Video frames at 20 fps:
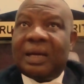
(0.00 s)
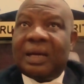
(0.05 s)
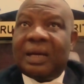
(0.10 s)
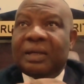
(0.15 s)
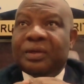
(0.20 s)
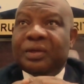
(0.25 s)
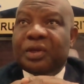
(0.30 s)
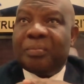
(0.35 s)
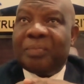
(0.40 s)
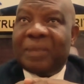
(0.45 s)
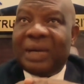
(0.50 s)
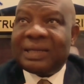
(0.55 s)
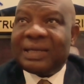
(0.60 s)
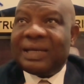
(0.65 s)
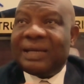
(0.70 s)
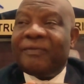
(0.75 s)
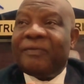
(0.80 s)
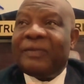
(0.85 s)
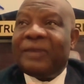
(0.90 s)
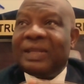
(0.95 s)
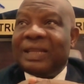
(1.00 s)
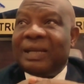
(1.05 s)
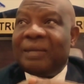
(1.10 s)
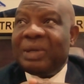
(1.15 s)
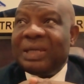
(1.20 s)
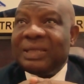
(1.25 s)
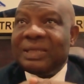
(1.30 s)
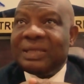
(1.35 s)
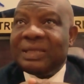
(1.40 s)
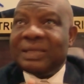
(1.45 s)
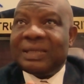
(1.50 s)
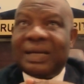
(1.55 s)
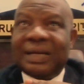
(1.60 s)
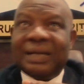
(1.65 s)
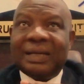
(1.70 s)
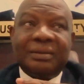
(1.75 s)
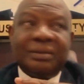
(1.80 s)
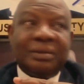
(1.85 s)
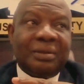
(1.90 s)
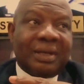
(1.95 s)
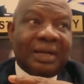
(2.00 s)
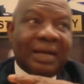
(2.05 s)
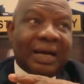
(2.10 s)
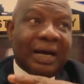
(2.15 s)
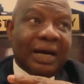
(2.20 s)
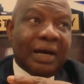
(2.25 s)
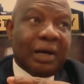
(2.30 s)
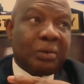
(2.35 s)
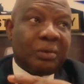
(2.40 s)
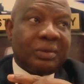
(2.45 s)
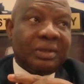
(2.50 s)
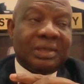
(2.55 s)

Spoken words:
the market fundamental now